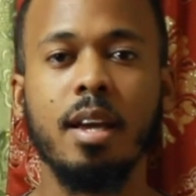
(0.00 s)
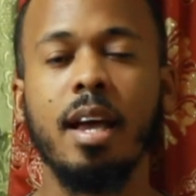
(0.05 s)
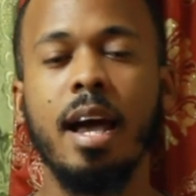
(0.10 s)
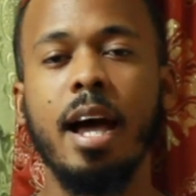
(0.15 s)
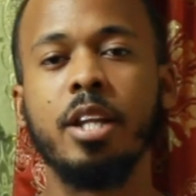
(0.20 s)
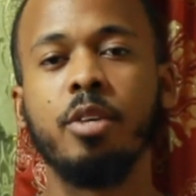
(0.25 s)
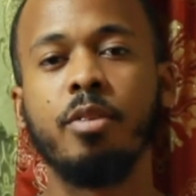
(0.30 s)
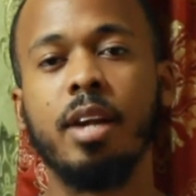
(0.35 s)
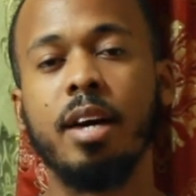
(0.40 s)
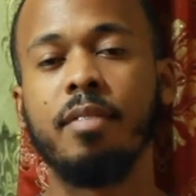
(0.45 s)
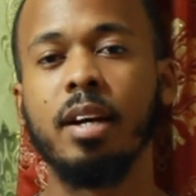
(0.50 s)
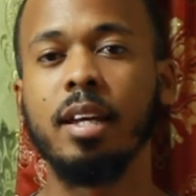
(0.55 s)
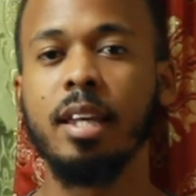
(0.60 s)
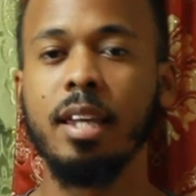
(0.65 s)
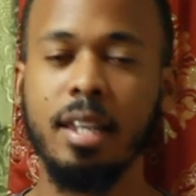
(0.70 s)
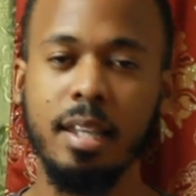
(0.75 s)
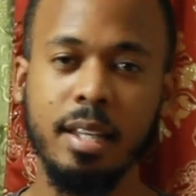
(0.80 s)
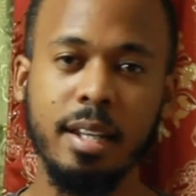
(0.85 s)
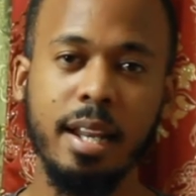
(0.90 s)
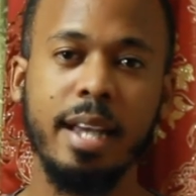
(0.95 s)
and you'd have a
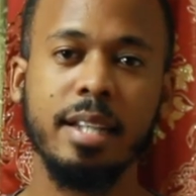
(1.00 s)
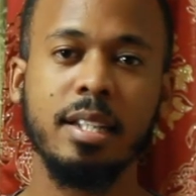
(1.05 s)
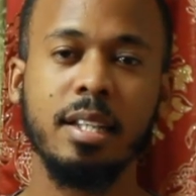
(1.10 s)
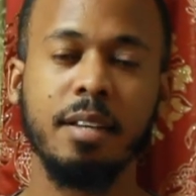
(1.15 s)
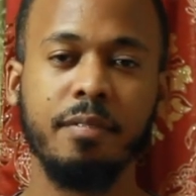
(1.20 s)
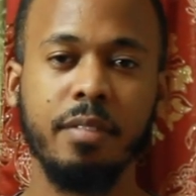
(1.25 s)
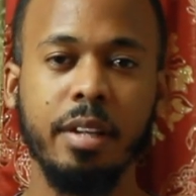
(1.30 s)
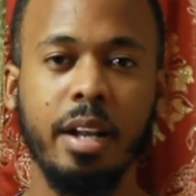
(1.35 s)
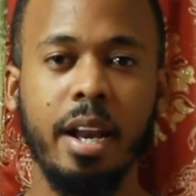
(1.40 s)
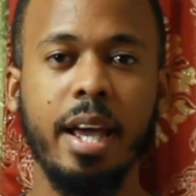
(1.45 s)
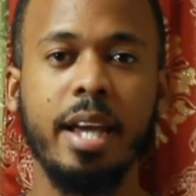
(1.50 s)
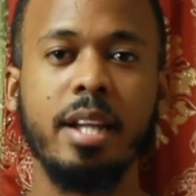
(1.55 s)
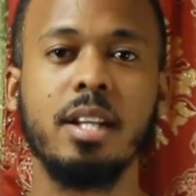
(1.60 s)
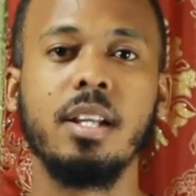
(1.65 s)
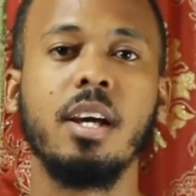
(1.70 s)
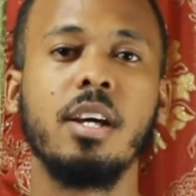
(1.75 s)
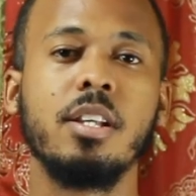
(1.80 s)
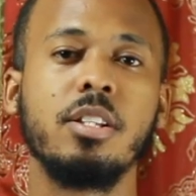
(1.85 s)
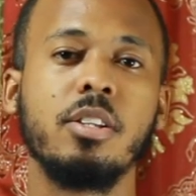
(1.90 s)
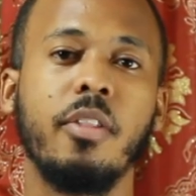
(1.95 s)
key light, a fill light.
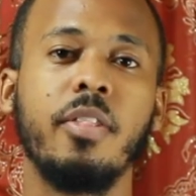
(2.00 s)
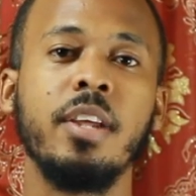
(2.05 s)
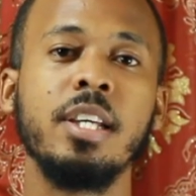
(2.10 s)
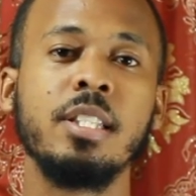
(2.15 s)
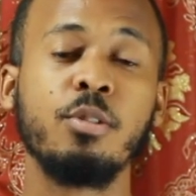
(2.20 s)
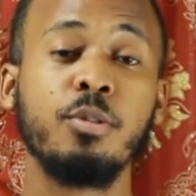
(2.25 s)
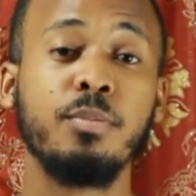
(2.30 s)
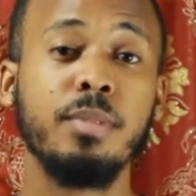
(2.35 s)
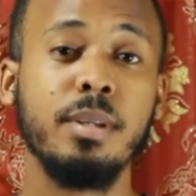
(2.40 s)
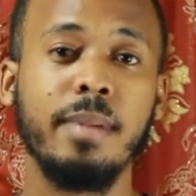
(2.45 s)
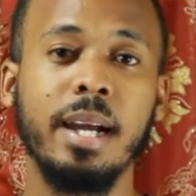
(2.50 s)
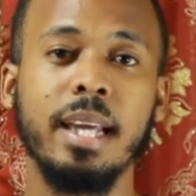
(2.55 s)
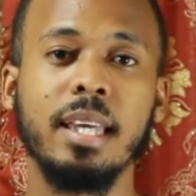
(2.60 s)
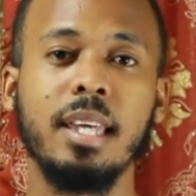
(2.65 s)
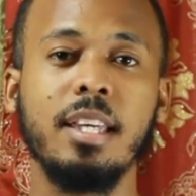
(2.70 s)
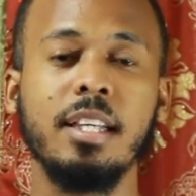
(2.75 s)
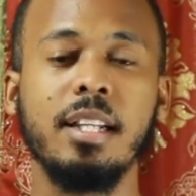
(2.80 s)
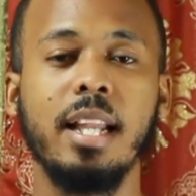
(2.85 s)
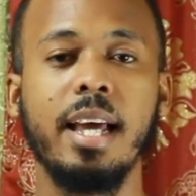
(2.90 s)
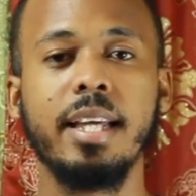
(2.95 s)
So this would be my
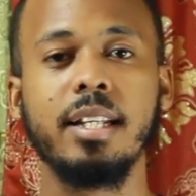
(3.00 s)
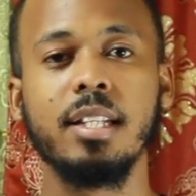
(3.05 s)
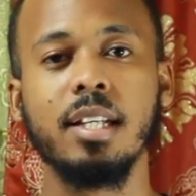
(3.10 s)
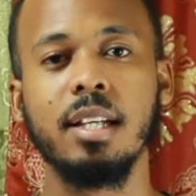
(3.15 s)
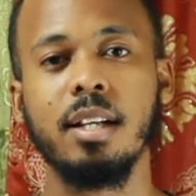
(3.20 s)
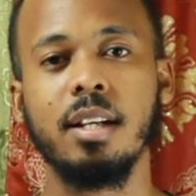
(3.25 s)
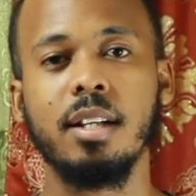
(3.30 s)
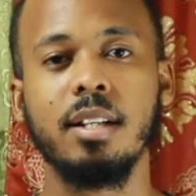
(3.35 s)
key light.